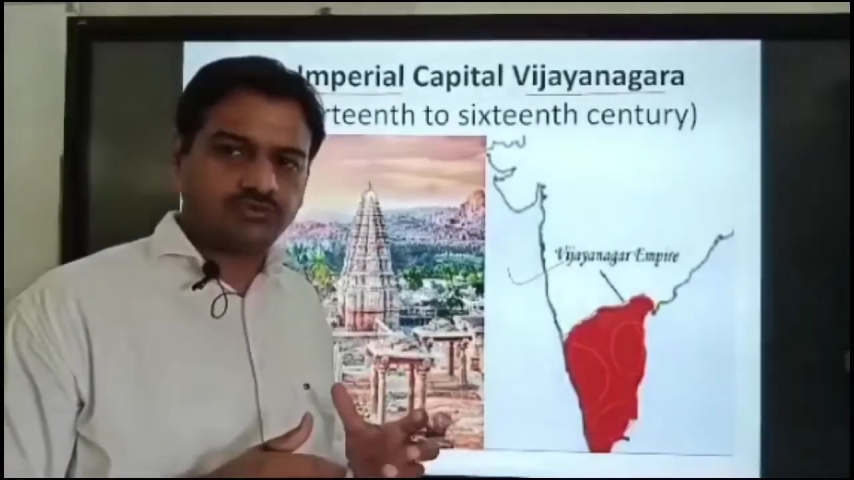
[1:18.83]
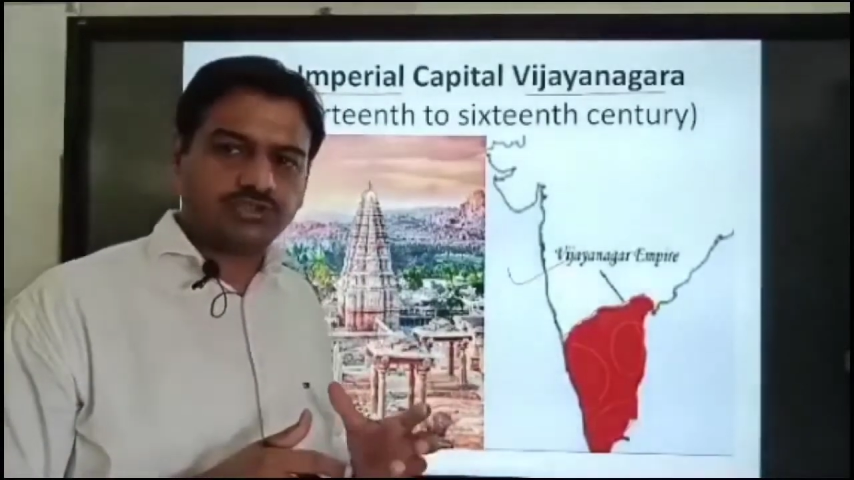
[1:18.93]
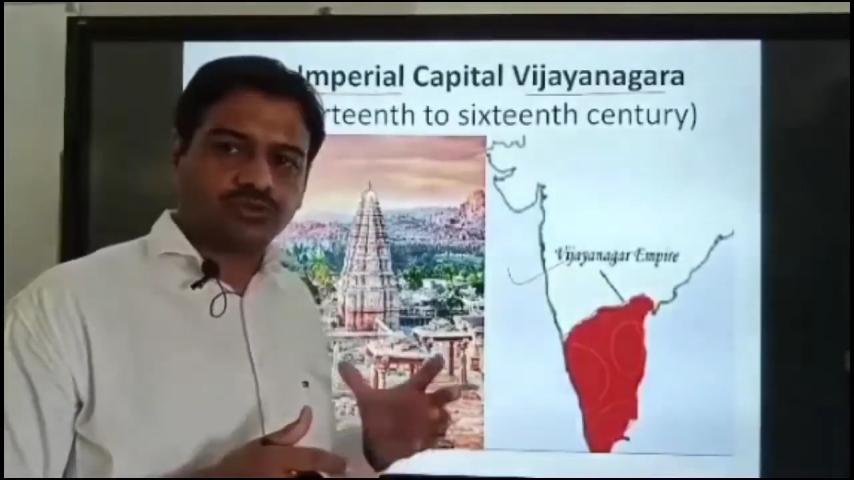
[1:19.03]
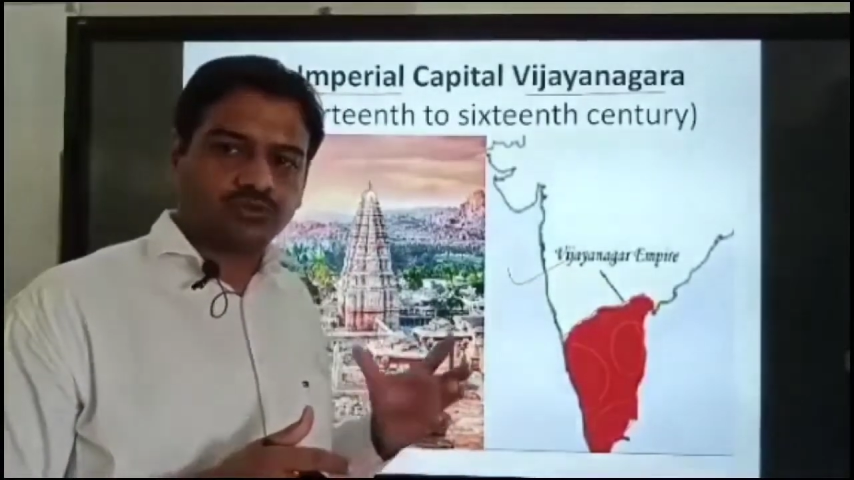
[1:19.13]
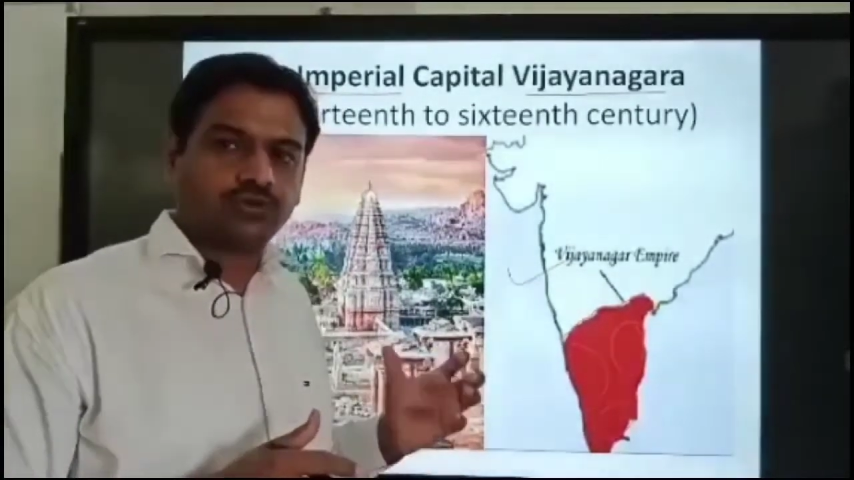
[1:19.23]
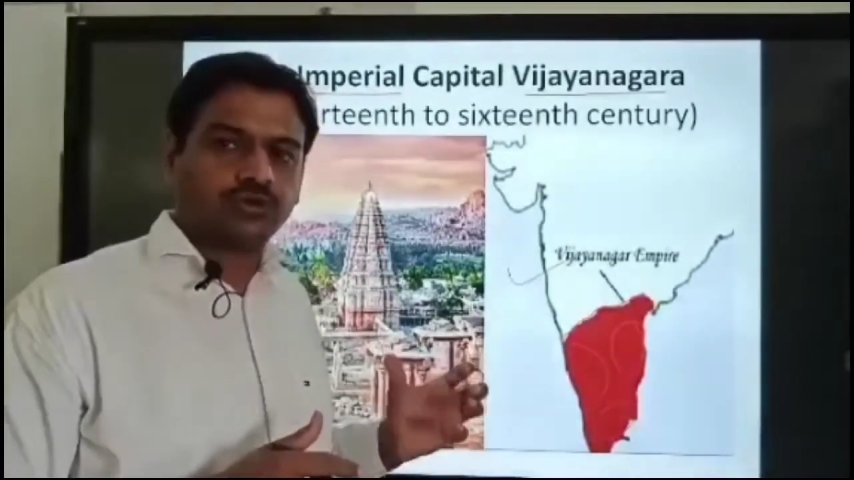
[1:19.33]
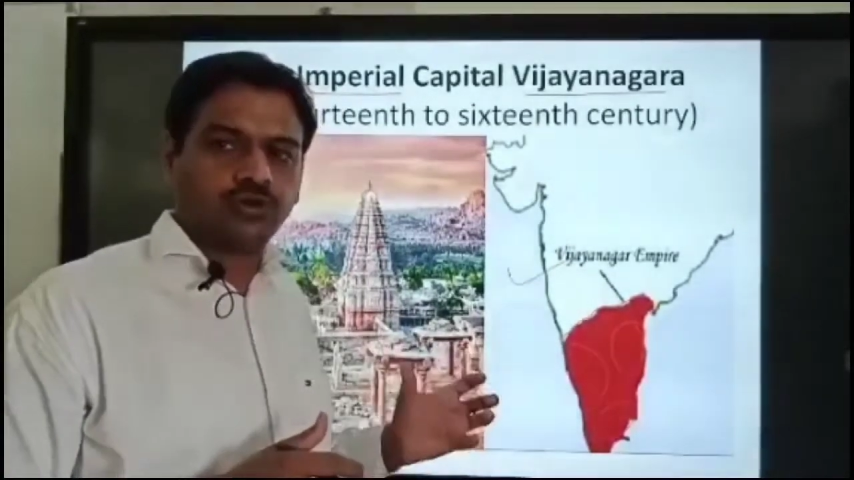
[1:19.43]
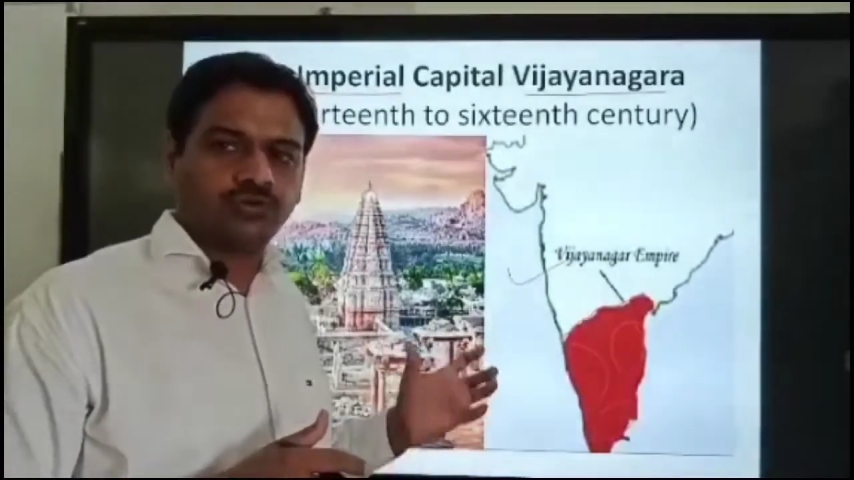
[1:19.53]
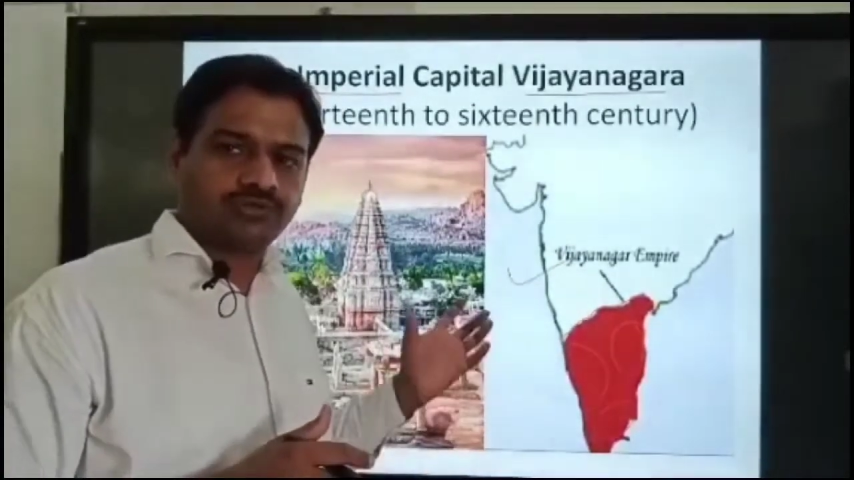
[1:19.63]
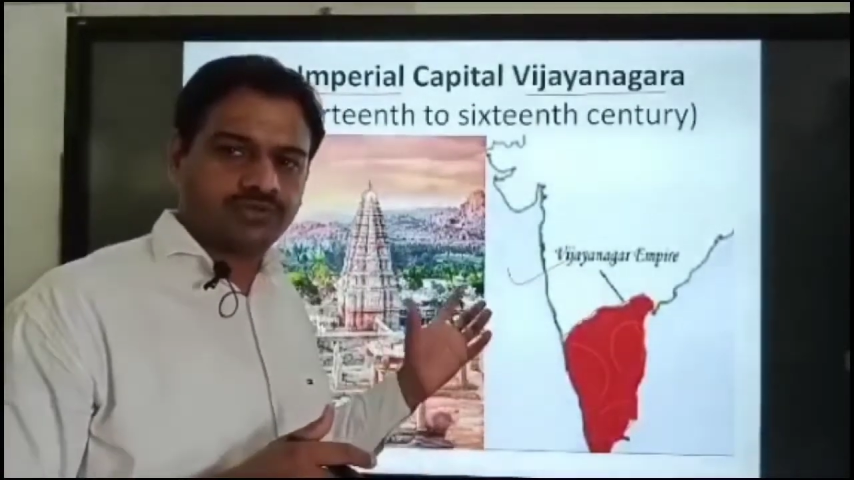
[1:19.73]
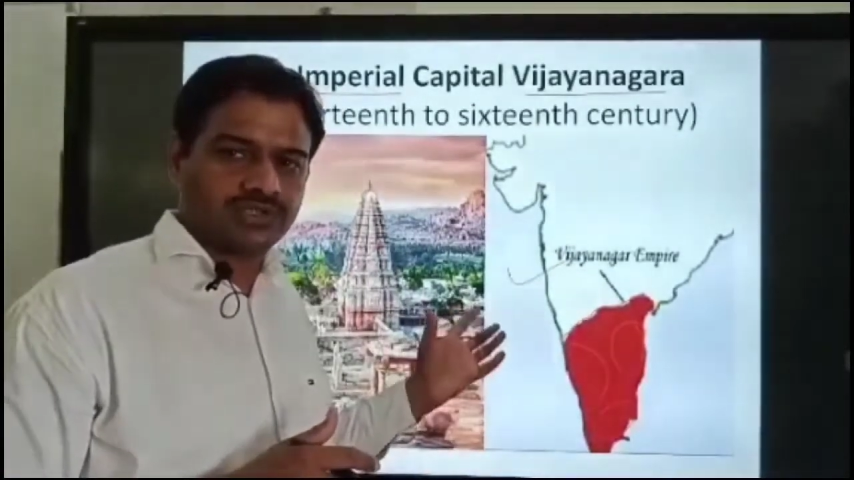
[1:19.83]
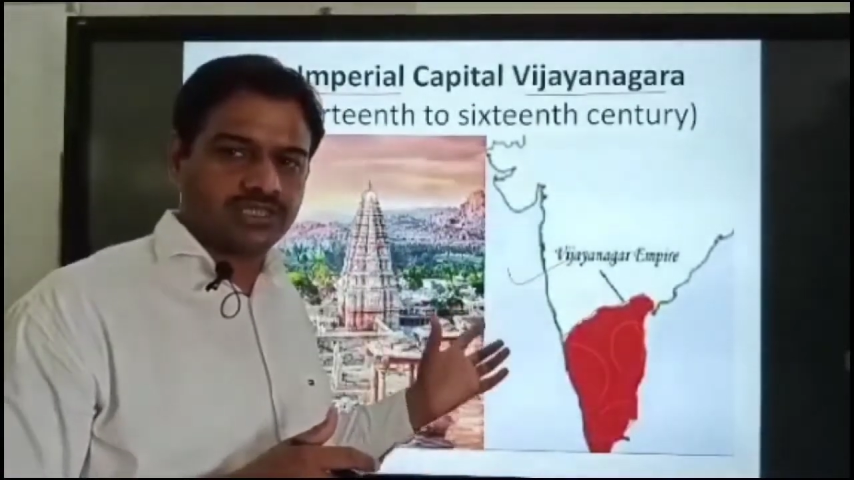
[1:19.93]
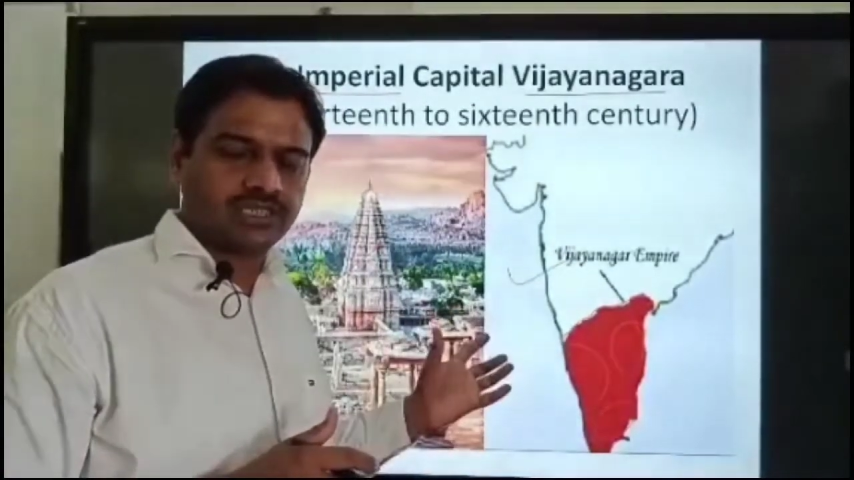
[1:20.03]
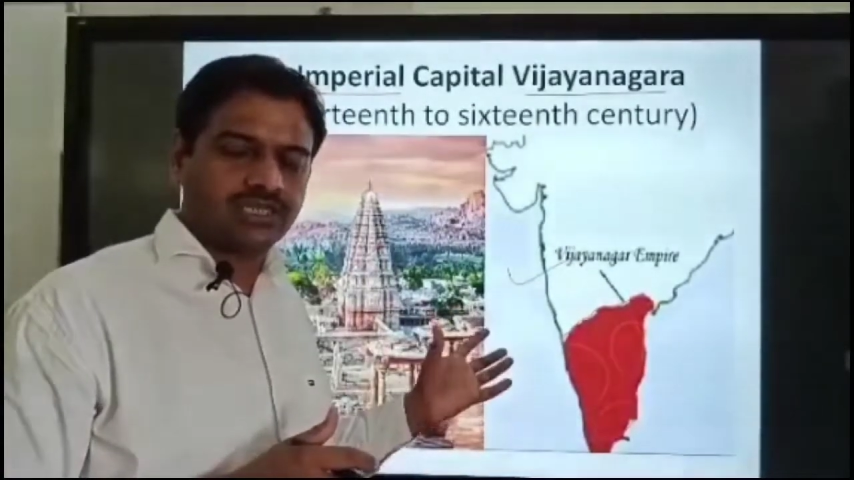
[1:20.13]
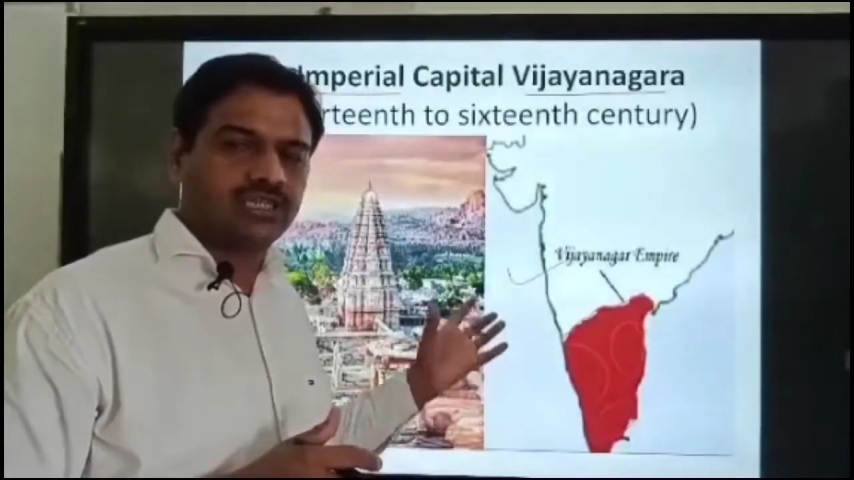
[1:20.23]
which ruled over Vijayanagara,